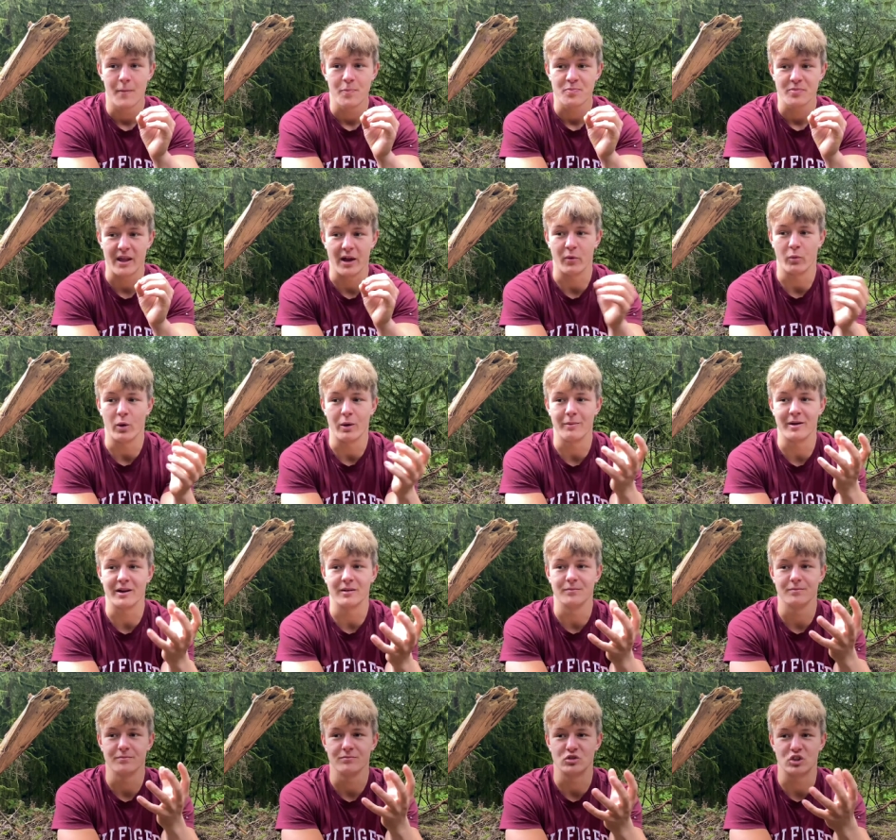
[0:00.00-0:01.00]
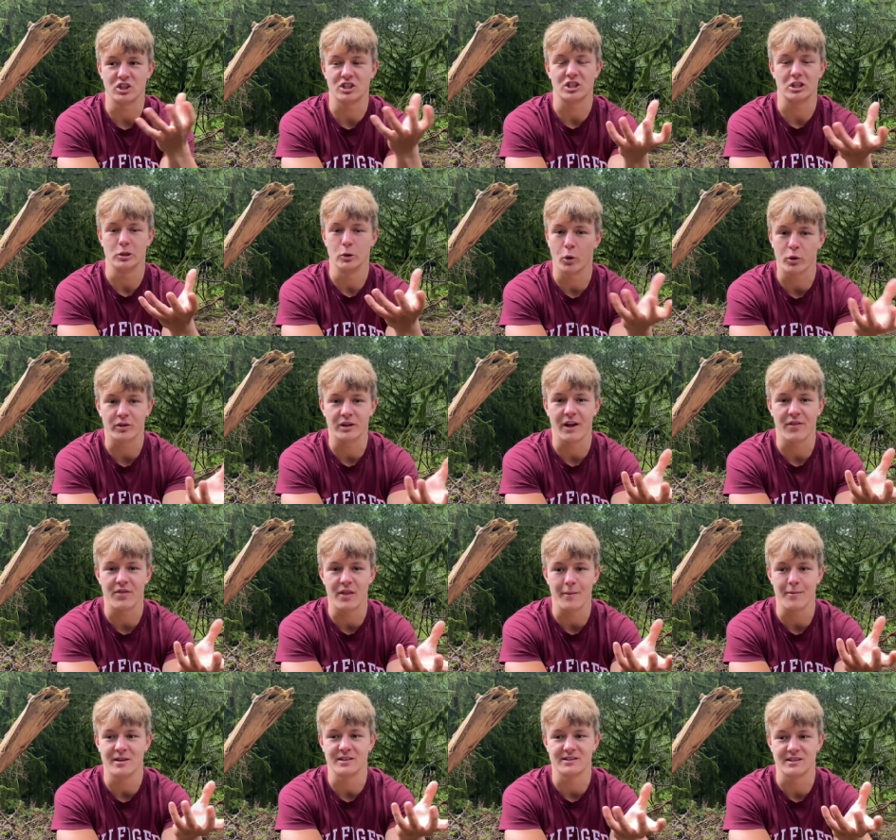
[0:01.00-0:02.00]
that women just looked at
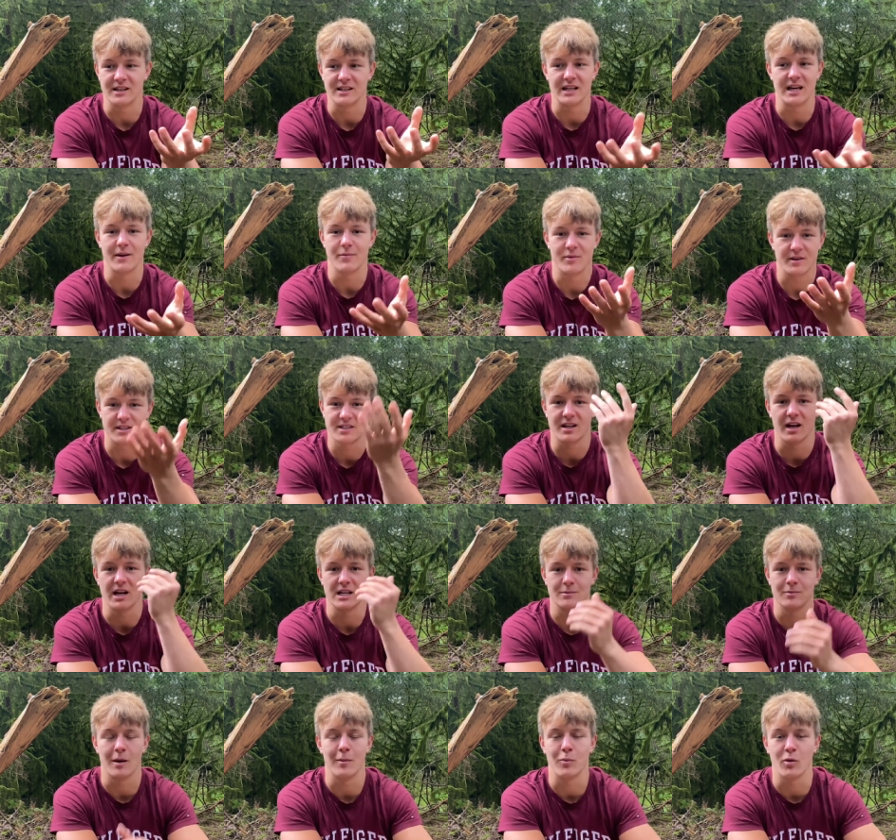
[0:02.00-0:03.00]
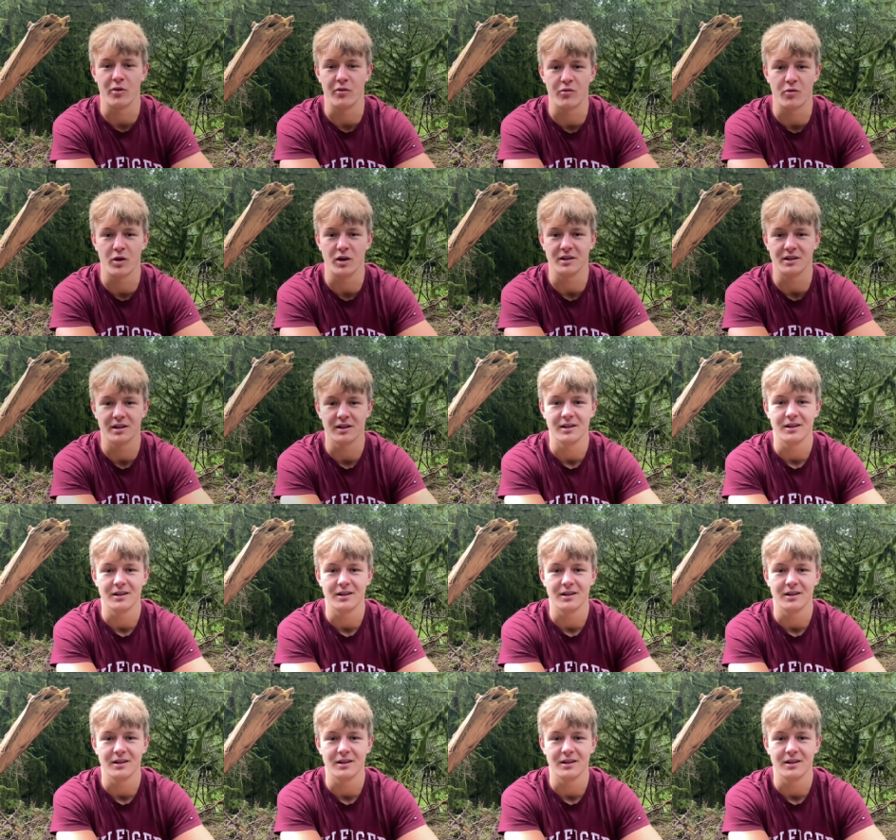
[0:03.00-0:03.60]
them and said, Yeah, this guy's my boyfriend.